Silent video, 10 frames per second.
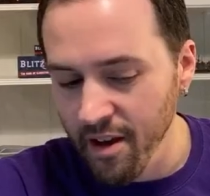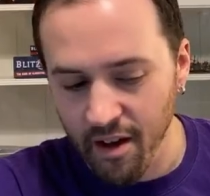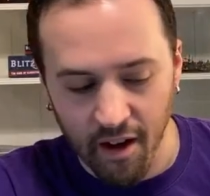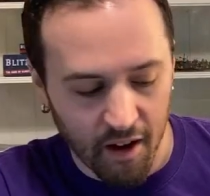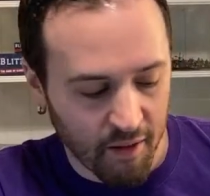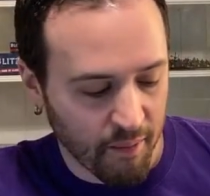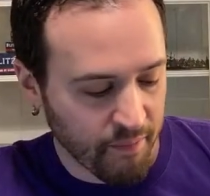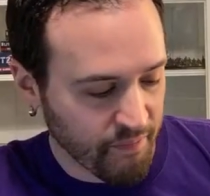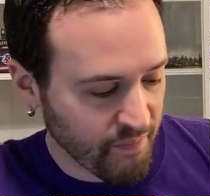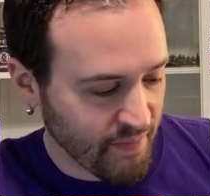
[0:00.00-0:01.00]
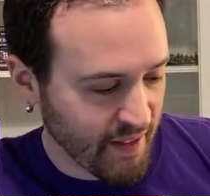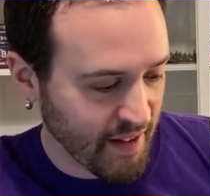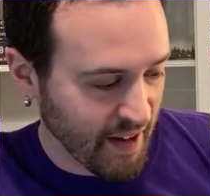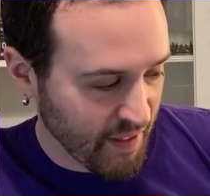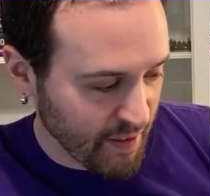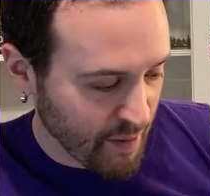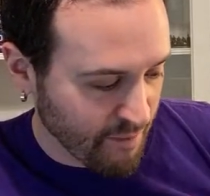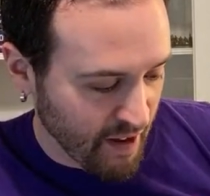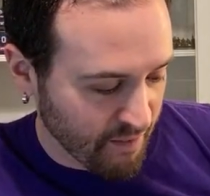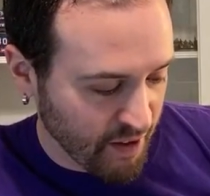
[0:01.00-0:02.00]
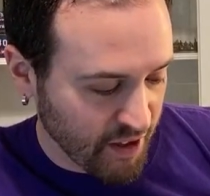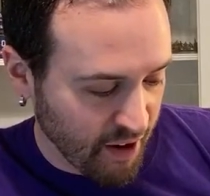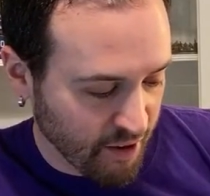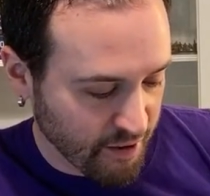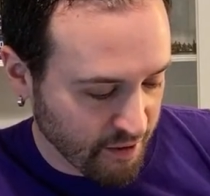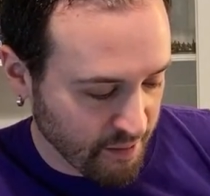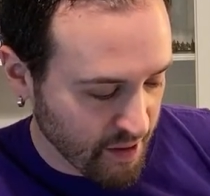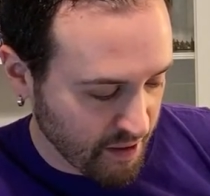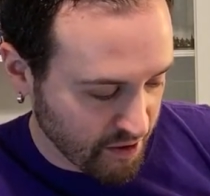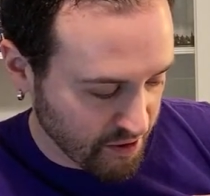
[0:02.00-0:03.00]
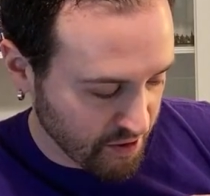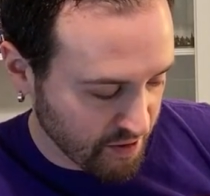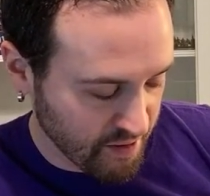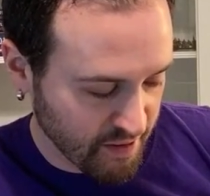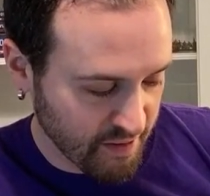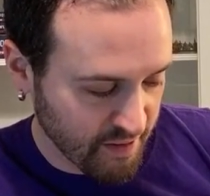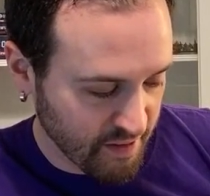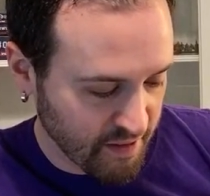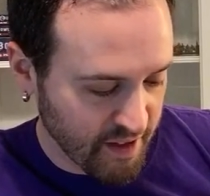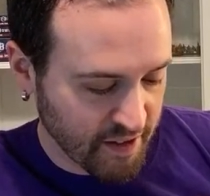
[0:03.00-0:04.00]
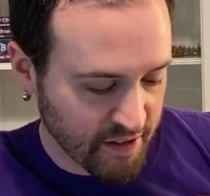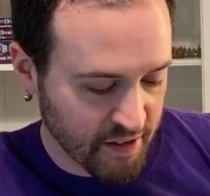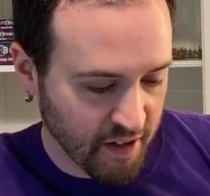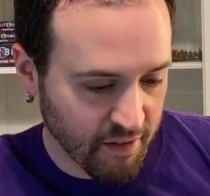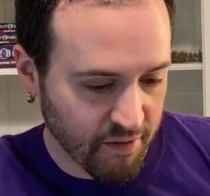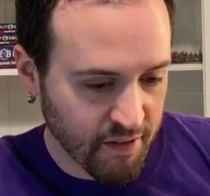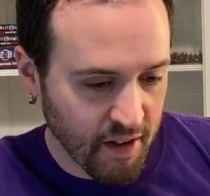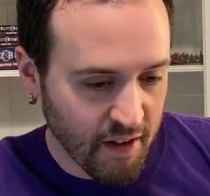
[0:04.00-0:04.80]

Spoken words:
And I think my favorite character miniature, that's tough.